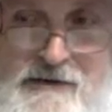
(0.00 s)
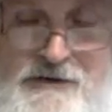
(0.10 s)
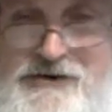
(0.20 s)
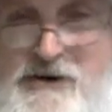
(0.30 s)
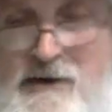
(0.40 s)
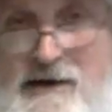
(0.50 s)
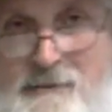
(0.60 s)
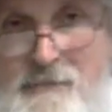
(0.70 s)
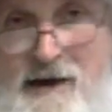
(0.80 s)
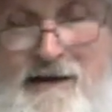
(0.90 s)
Yeshua had
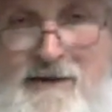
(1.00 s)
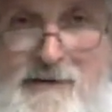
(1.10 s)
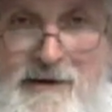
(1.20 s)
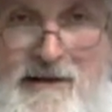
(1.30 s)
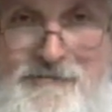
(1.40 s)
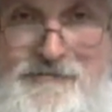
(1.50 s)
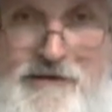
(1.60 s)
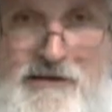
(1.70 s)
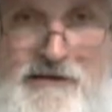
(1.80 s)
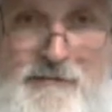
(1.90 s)
a body when he left the
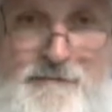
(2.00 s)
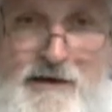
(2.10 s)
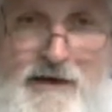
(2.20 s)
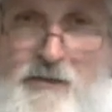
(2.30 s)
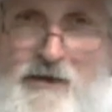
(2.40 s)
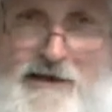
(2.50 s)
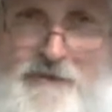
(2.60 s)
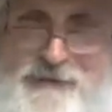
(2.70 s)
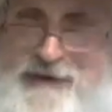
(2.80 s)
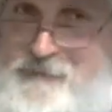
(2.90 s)
tomb. Why do
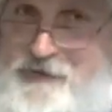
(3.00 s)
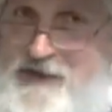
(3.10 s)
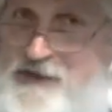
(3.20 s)
people think